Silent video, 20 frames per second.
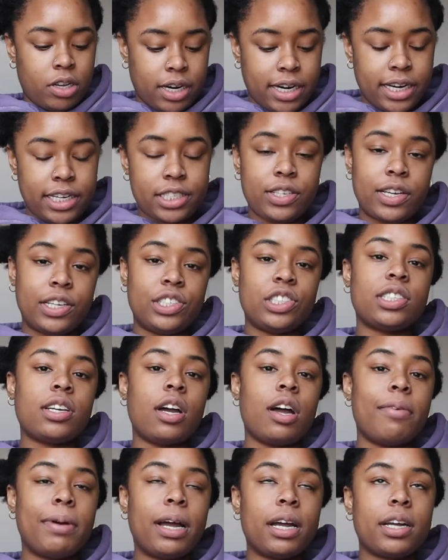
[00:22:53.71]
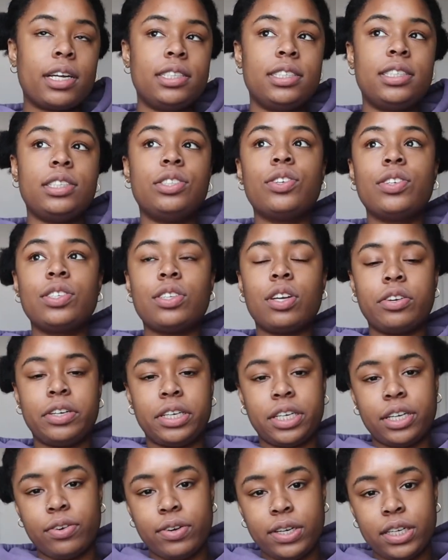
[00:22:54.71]
Alright, so I just got back and since I was
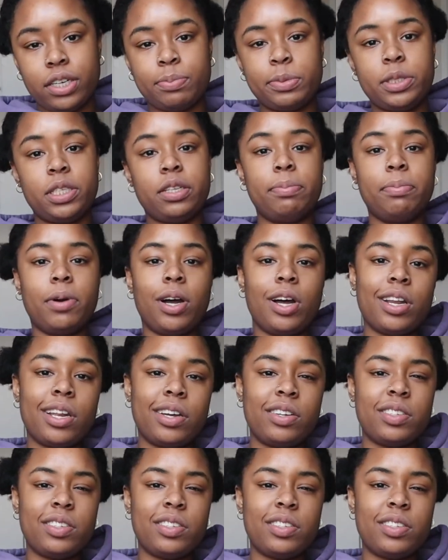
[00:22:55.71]
already going up to the mall,